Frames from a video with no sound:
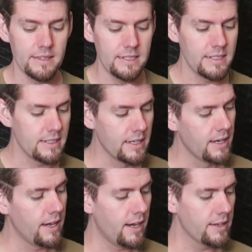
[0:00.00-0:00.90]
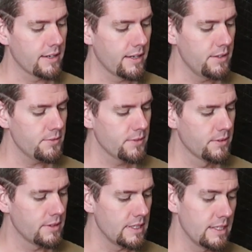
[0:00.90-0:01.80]
the hot knife,
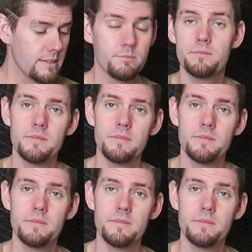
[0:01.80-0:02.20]
the